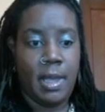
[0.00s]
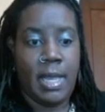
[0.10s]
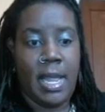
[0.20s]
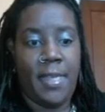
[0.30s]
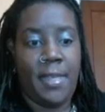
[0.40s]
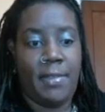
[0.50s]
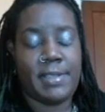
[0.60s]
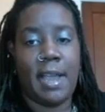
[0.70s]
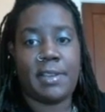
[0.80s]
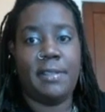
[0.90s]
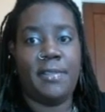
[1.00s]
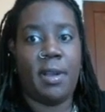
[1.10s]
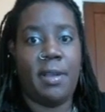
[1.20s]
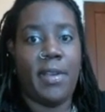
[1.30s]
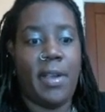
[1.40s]
And I think that's actually
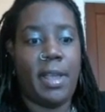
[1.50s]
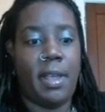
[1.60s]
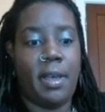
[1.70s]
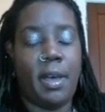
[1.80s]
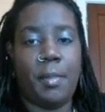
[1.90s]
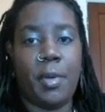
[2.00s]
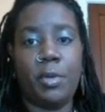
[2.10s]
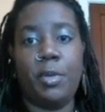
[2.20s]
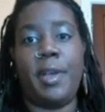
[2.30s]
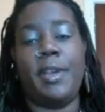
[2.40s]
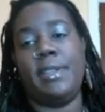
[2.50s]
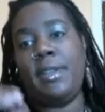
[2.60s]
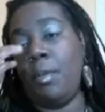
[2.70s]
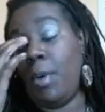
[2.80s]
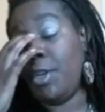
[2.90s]
very, very cool, because
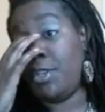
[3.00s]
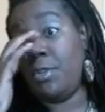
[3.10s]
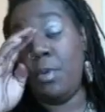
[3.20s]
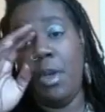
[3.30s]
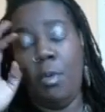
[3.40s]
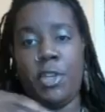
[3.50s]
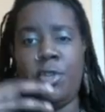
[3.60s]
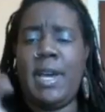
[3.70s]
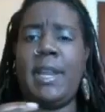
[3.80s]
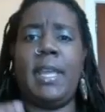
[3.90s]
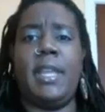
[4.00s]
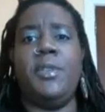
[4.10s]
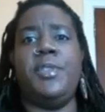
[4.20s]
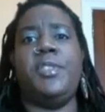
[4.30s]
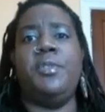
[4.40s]
once you kind of get
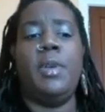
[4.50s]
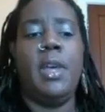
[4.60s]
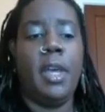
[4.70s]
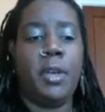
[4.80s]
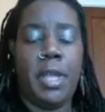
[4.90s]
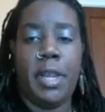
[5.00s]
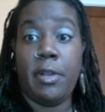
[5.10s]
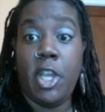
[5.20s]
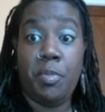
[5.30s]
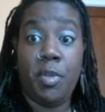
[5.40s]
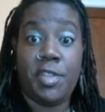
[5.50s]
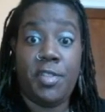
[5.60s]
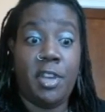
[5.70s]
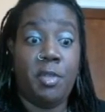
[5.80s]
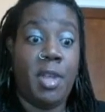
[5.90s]
used to creating your ebooks,
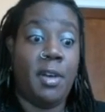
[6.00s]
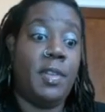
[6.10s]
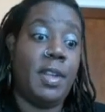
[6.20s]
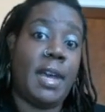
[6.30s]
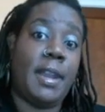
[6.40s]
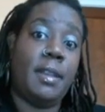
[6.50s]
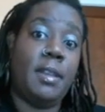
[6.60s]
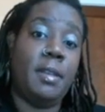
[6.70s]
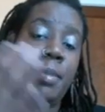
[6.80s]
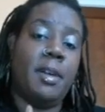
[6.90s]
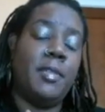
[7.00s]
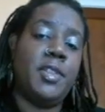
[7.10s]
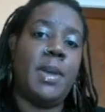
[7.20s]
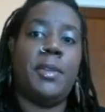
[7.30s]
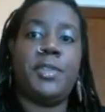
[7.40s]
then you'll be able
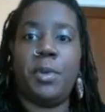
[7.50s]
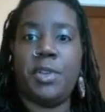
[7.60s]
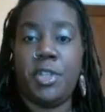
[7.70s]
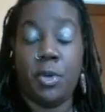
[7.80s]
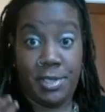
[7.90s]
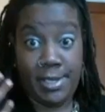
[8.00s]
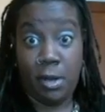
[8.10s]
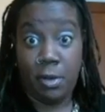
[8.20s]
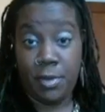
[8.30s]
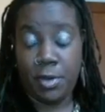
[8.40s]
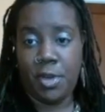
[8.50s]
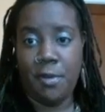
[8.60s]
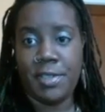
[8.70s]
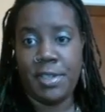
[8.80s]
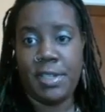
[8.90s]
to outsource your
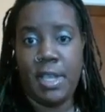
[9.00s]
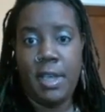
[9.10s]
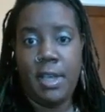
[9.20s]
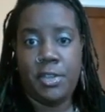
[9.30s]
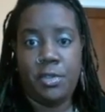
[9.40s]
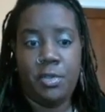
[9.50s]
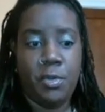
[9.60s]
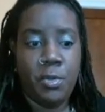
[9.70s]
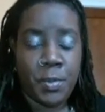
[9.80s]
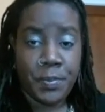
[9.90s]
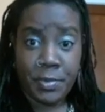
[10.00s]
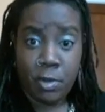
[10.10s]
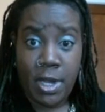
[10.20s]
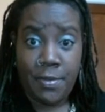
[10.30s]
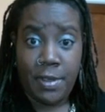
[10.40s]
services to create